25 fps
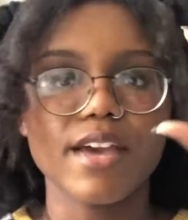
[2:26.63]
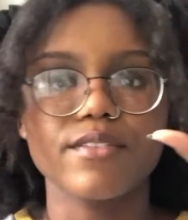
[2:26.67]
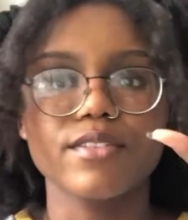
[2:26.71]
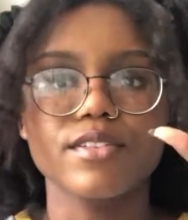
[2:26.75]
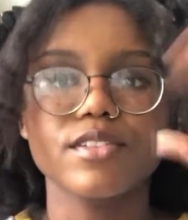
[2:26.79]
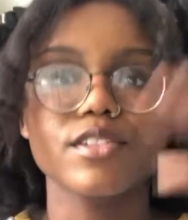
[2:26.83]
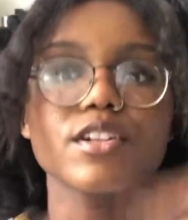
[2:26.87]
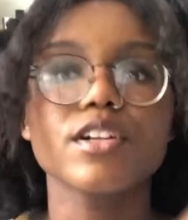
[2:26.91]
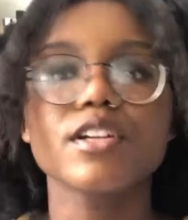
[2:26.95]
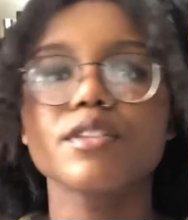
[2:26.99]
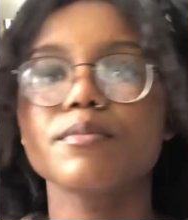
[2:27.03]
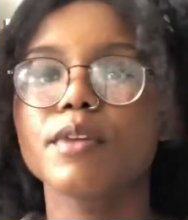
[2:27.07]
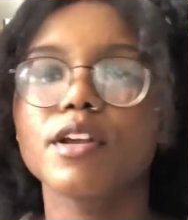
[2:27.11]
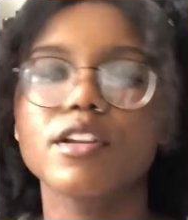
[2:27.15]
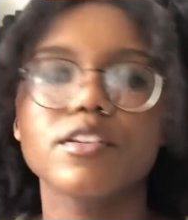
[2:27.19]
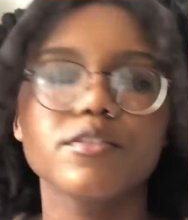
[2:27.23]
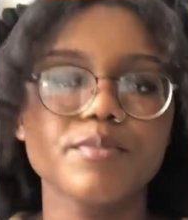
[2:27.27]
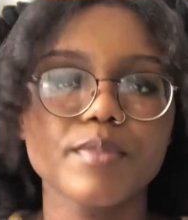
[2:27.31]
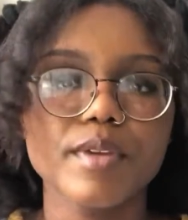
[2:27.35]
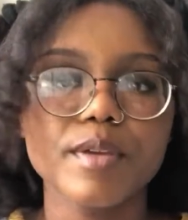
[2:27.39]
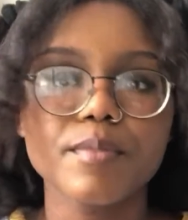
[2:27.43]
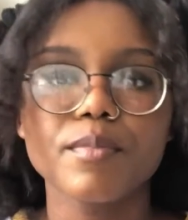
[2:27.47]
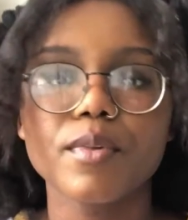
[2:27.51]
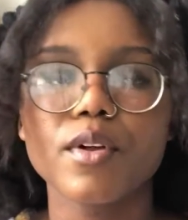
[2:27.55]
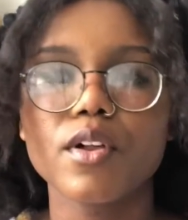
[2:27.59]
a certain amount of
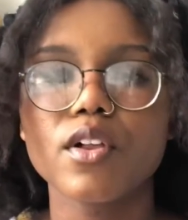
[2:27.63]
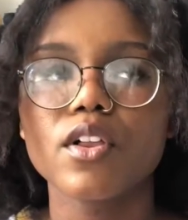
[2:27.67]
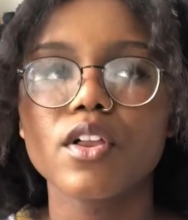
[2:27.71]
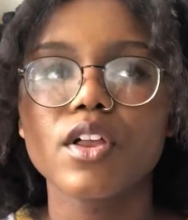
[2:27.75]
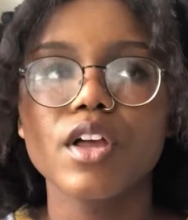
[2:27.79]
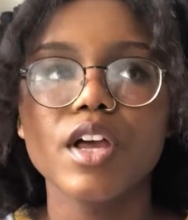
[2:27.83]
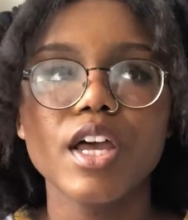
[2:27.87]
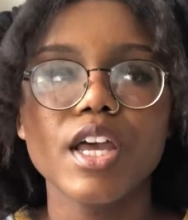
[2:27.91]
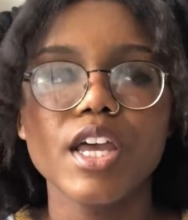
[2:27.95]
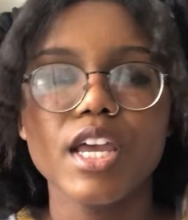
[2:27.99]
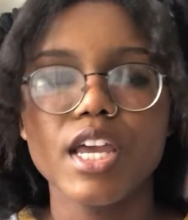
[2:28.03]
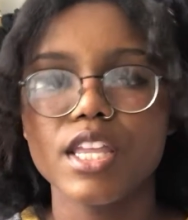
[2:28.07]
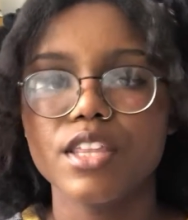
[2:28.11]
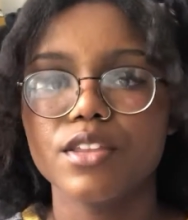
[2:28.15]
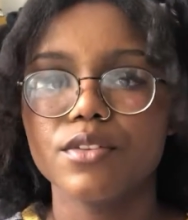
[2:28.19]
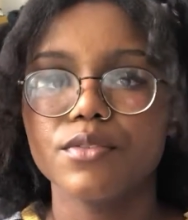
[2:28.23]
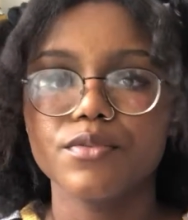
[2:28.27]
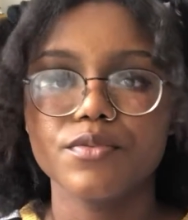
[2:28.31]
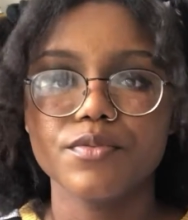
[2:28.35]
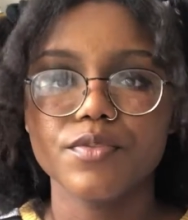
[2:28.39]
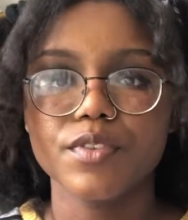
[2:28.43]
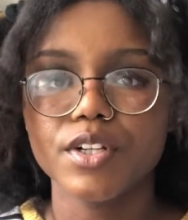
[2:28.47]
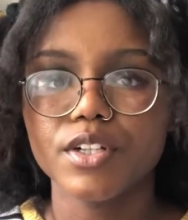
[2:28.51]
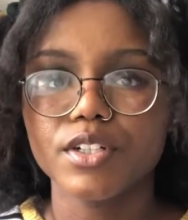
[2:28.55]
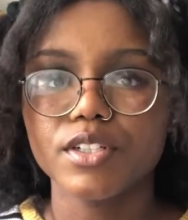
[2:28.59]
people, and the
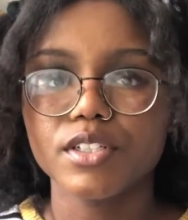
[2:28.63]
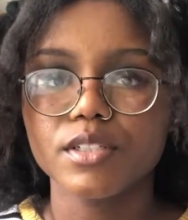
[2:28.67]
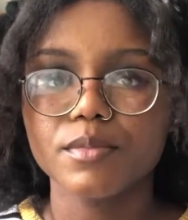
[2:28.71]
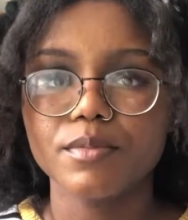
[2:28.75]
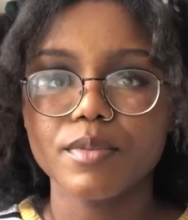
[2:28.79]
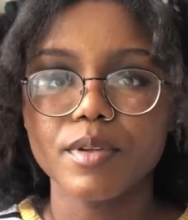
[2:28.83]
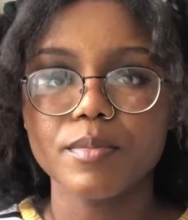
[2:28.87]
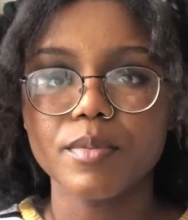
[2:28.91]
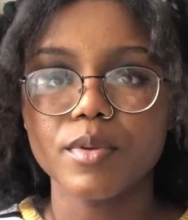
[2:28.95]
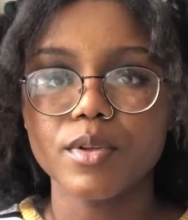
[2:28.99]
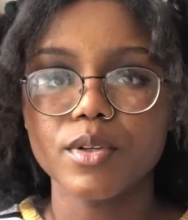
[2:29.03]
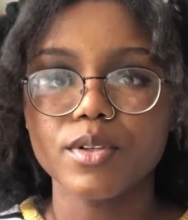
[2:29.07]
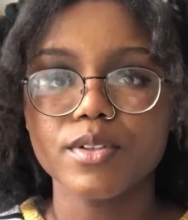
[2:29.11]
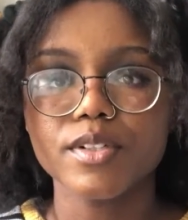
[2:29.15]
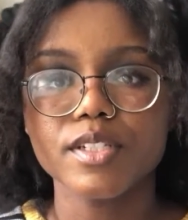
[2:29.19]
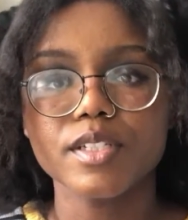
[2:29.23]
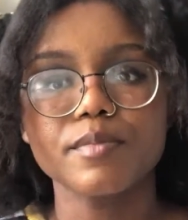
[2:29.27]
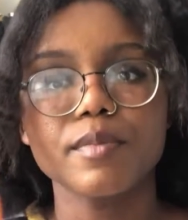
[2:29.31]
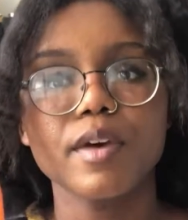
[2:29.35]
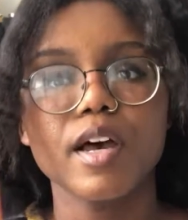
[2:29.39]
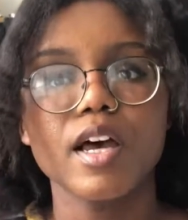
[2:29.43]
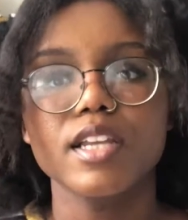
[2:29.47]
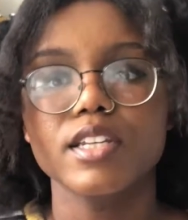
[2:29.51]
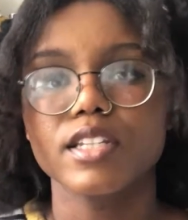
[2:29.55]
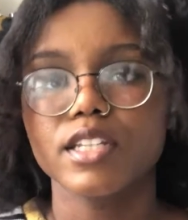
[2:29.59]
first people who
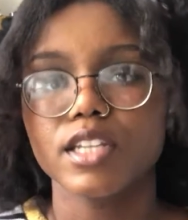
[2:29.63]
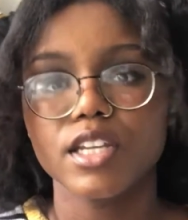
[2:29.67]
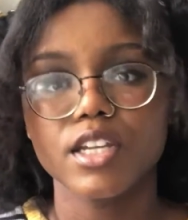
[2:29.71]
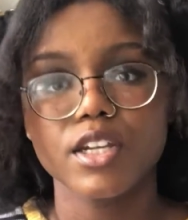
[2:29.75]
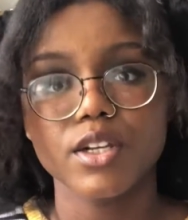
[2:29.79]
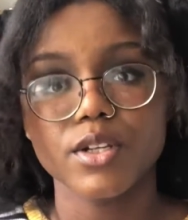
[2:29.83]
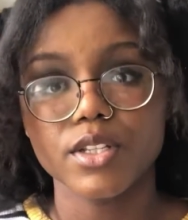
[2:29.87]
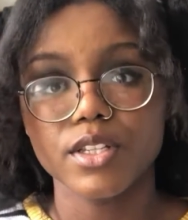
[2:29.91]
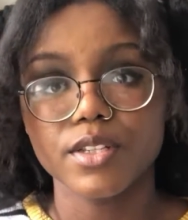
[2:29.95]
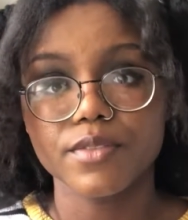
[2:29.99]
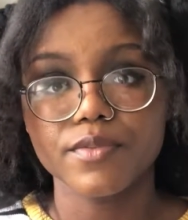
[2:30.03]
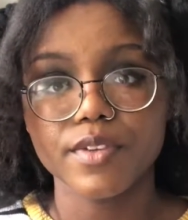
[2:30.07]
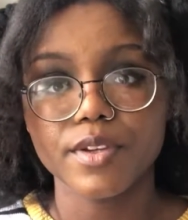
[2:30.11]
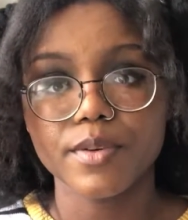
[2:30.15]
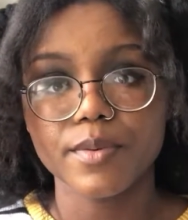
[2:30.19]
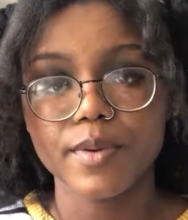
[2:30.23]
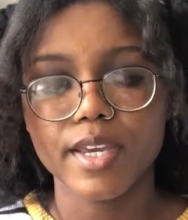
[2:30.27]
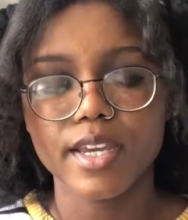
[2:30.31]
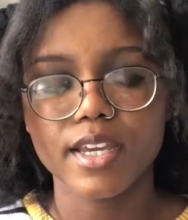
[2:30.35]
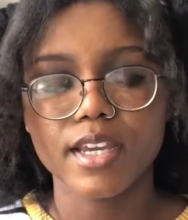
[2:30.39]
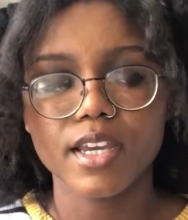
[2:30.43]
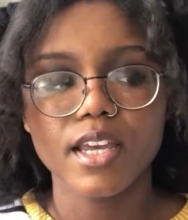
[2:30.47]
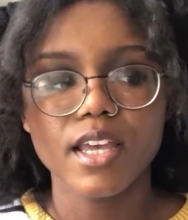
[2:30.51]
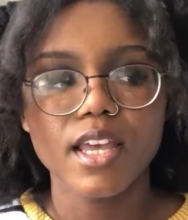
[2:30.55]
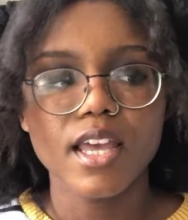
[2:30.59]
respond can go to the viewing.